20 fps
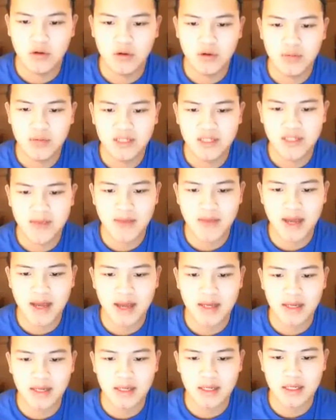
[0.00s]
that's a bad
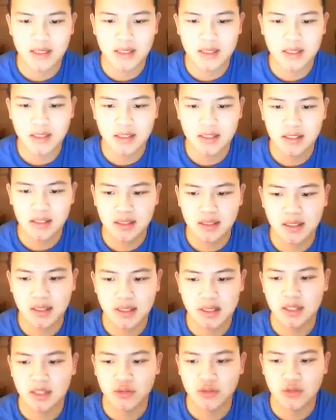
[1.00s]
idea.
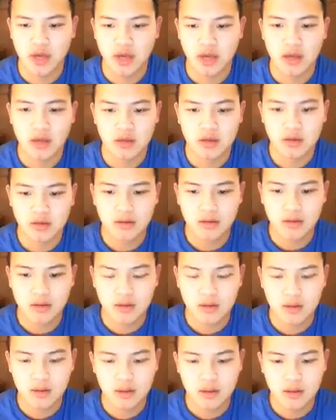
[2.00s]
It's okay.
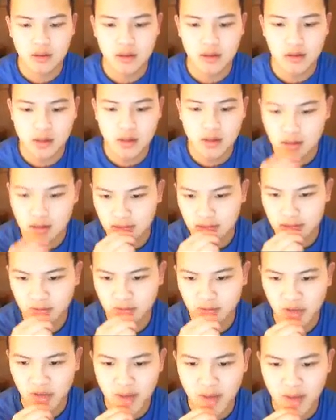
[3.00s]
Doesn't really
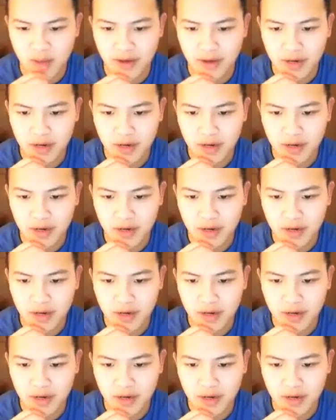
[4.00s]
matter.